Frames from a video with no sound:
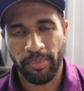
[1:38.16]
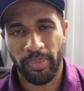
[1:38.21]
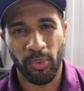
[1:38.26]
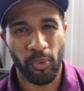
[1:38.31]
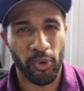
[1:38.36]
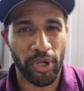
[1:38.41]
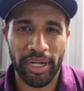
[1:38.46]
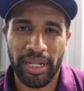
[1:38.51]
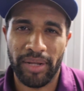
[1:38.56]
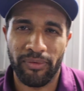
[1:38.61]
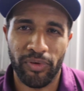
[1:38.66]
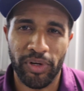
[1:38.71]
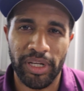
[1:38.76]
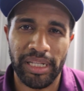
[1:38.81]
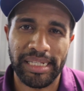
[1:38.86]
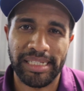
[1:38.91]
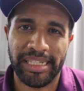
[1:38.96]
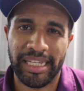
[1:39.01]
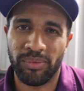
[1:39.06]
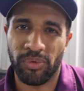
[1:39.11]
But what it
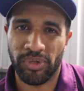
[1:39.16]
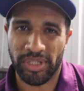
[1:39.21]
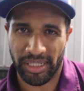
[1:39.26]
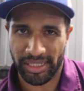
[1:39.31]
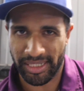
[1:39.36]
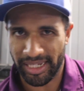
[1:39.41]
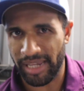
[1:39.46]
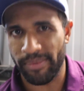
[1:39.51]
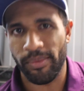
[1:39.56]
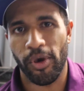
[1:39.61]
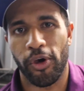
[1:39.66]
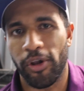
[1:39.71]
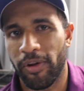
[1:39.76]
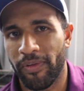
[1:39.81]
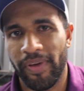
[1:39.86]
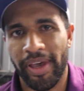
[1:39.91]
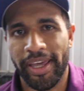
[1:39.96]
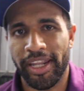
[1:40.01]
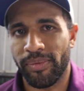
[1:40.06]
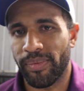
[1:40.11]
really did was it
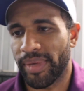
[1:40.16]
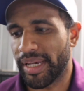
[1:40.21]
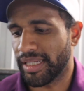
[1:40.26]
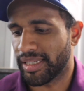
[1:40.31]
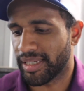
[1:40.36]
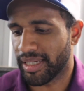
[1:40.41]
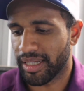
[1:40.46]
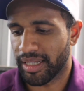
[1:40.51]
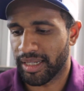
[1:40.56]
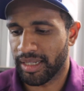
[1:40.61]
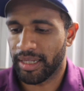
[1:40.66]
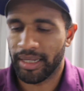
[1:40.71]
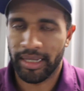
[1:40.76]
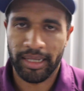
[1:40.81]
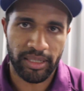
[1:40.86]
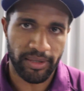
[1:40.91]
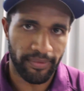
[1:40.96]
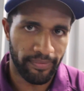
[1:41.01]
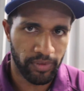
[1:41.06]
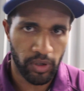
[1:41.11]
demotivated me to
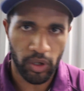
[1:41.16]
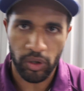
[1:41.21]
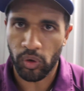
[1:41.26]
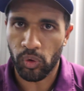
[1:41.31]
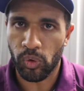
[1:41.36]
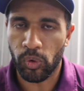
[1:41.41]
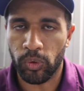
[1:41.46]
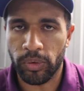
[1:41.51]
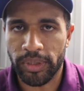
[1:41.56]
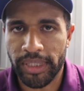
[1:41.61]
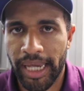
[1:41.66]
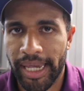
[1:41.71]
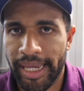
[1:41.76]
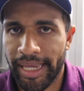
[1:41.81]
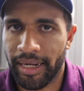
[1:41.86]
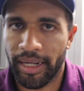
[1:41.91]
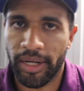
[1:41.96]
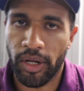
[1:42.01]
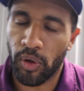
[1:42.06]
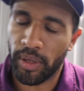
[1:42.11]
vlog all day.
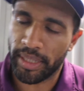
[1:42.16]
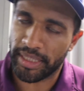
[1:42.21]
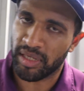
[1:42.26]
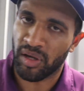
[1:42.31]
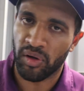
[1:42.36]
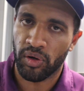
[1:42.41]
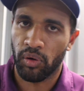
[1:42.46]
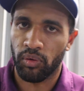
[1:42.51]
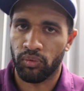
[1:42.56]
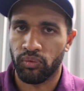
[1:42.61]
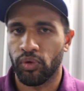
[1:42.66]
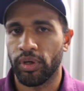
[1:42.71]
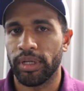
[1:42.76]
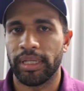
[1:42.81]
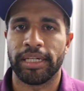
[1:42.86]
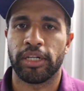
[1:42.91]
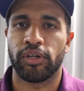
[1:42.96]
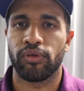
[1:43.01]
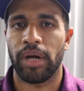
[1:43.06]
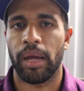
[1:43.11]
And I know it's a
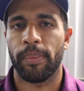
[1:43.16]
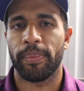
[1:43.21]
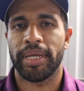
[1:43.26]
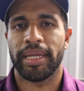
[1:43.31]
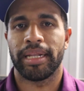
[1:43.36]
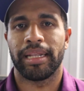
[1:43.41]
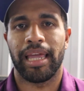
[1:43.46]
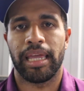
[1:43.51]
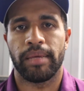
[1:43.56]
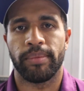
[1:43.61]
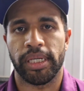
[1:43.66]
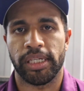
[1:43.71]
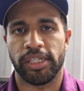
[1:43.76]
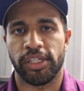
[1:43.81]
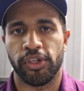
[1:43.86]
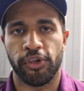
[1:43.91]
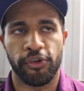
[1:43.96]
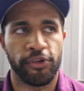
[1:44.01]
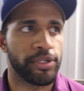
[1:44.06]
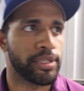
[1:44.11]
really crappy and lame
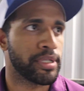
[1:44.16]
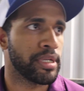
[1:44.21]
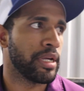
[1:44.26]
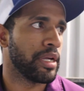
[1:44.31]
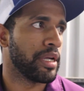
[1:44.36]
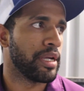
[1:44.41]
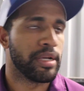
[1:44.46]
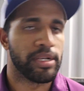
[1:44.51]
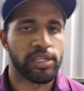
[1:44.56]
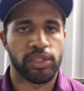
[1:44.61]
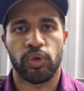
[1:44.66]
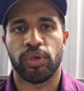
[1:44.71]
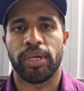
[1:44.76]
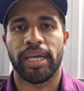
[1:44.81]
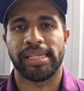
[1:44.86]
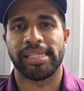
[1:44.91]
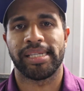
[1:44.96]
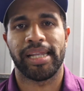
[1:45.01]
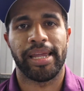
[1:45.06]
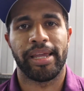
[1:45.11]
excuse. So
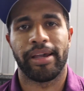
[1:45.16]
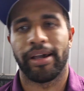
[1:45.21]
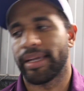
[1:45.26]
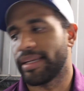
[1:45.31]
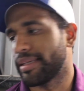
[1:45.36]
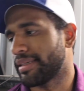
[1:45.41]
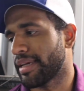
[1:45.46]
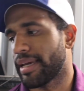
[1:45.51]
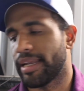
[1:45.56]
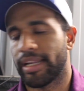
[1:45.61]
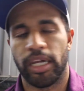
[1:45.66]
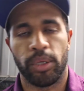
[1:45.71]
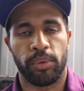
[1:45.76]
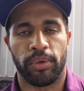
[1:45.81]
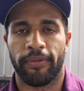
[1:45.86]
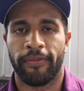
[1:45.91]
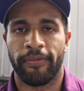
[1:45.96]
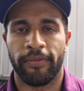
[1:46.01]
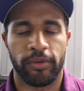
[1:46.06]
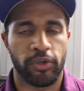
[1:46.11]
yesterday I just ended up
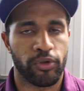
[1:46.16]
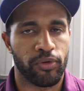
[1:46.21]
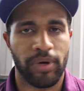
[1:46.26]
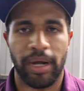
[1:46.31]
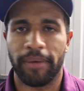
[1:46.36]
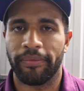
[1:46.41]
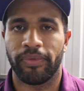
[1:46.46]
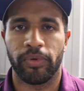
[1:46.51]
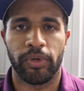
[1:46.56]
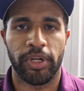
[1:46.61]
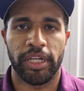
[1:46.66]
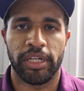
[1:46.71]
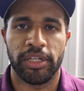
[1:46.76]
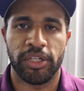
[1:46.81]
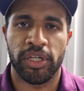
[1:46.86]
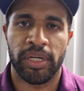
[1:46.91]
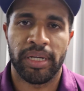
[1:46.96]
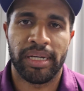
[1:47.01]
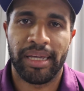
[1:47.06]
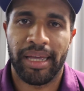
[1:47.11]
with crap
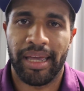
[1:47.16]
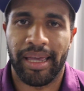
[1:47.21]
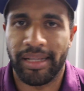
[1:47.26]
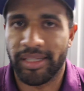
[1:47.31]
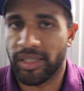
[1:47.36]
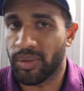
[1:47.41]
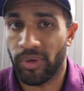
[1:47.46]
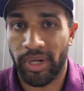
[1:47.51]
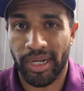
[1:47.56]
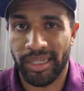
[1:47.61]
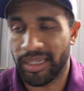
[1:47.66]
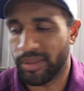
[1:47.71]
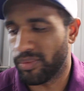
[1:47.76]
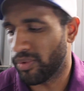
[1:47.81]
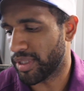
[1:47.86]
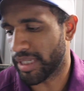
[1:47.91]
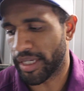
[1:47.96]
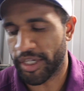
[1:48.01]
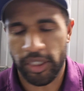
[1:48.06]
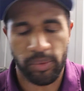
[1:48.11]
footage, and so what I did
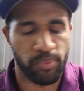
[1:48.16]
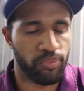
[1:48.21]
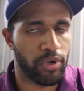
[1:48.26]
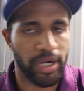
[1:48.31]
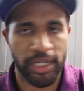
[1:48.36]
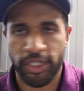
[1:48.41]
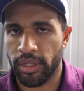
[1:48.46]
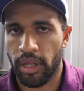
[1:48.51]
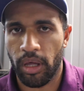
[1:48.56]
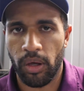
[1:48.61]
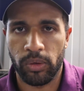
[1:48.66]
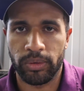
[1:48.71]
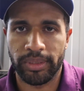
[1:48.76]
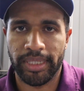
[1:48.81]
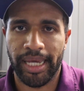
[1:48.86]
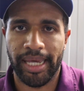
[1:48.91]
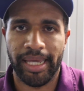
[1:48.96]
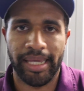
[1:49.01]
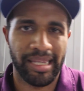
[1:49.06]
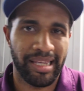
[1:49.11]
was I just brushed the whole
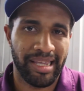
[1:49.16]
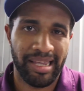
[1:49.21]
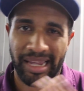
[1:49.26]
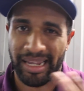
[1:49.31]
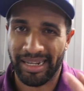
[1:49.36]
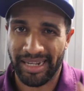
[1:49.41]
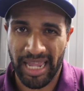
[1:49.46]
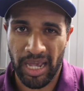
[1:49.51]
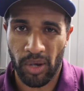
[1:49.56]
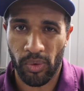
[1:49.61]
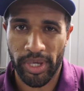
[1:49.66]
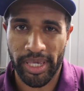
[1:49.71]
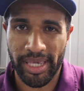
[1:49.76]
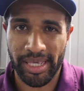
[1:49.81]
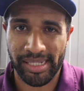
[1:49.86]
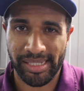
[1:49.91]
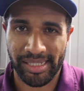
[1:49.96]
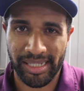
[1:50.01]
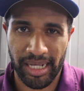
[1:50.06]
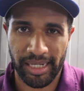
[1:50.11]
day, and now we're
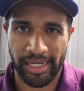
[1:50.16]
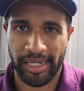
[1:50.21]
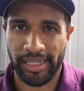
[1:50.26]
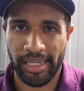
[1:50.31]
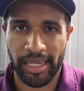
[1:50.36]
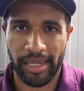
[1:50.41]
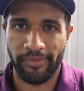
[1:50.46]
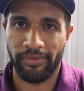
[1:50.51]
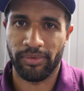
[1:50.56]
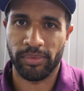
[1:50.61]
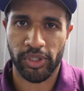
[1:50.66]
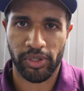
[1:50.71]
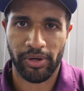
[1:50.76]
here starting again from